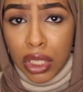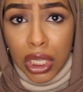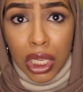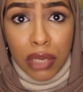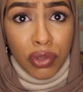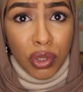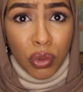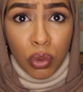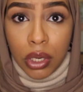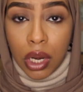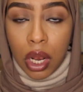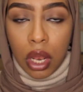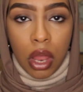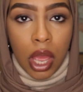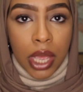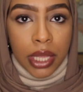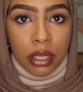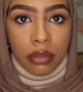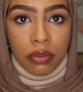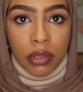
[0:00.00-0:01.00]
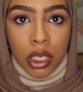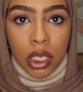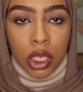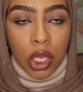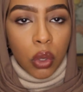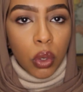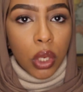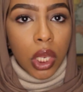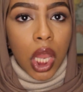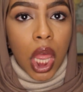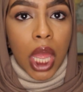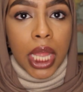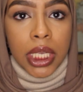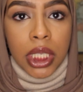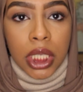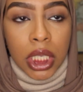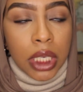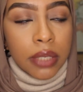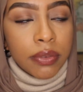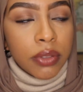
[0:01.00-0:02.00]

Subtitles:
If you want to like the video, like it.